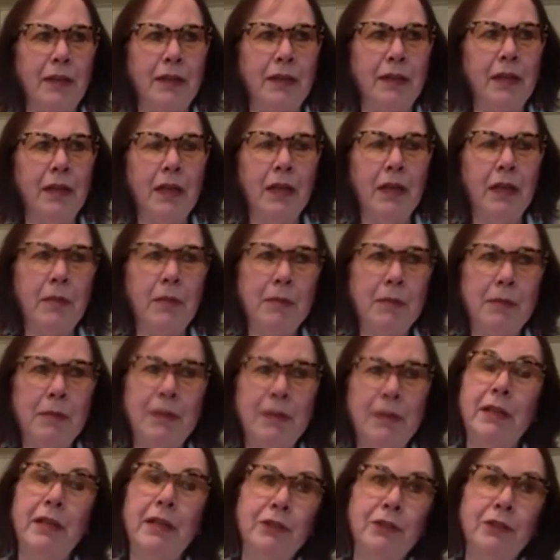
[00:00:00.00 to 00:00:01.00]
that
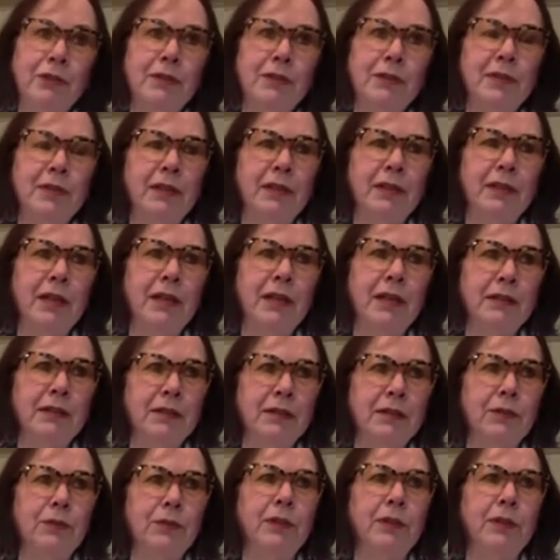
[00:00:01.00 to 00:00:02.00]
maybe, and I should say
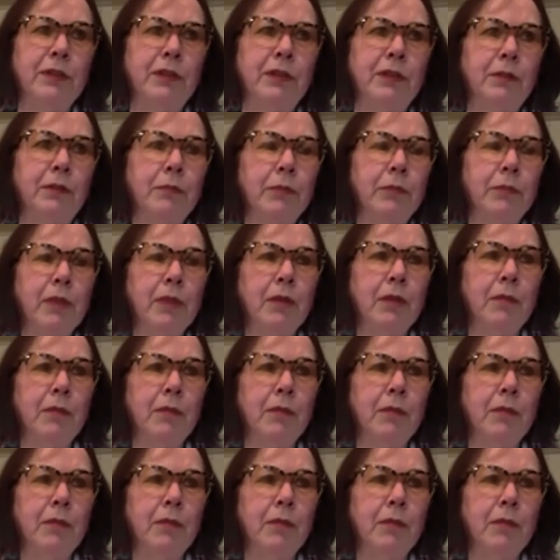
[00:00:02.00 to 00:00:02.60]
not so little,